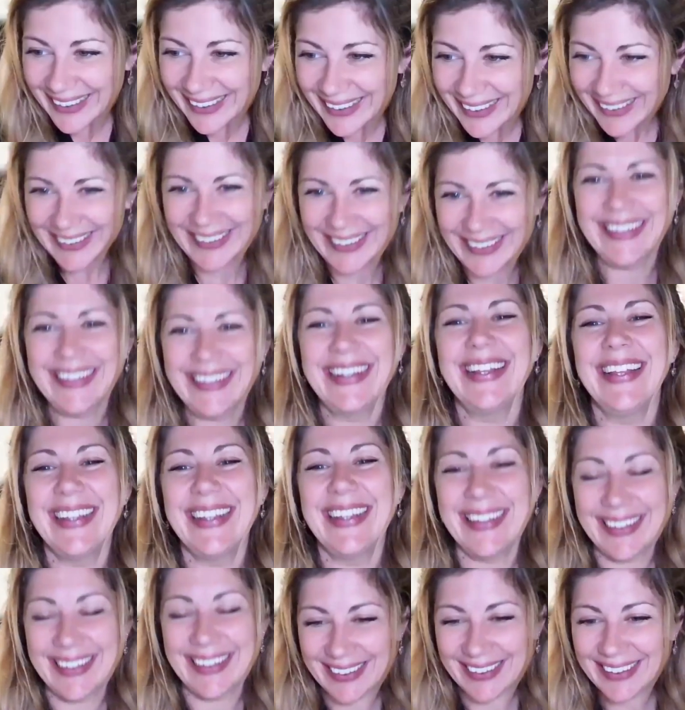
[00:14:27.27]
Like
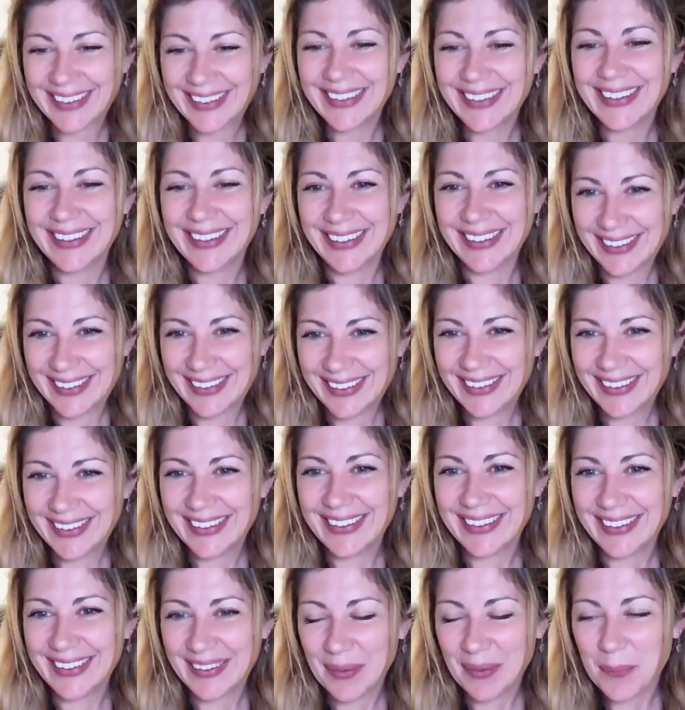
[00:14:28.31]
honestly, we
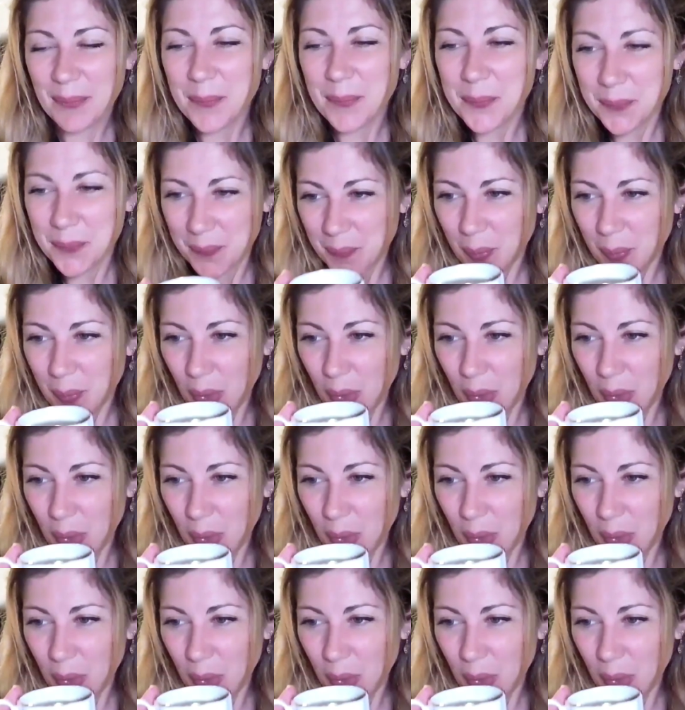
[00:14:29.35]
don't want to know.